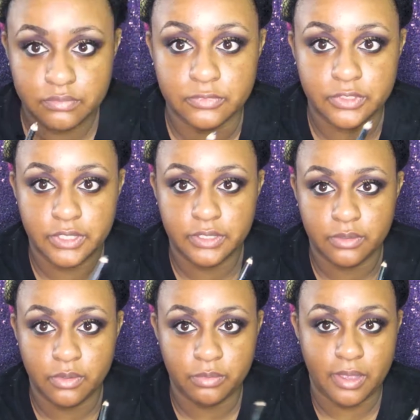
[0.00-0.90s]
Okay,
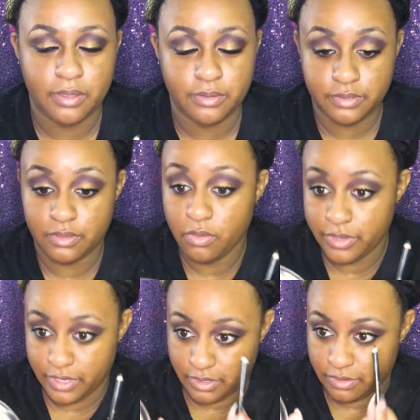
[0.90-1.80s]
oh wow,
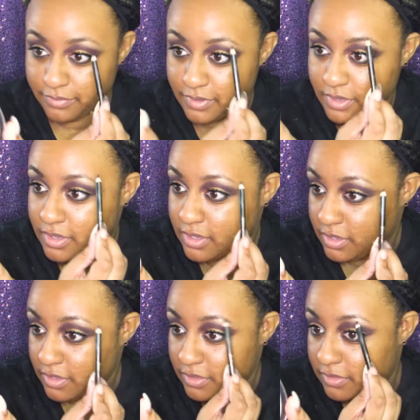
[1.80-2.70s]
okay.
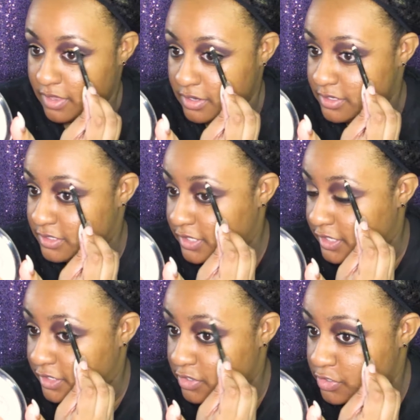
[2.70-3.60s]
That is
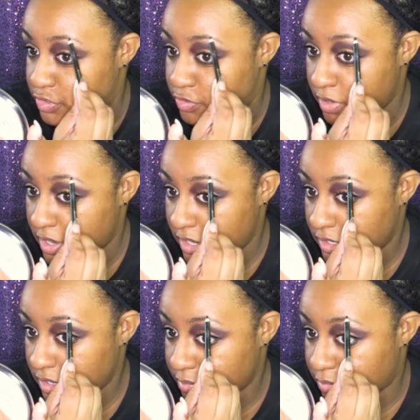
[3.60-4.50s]
a drag
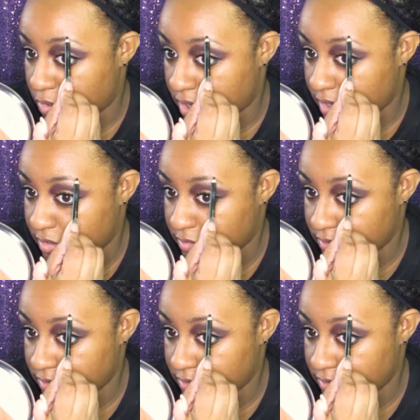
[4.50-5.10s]
brow.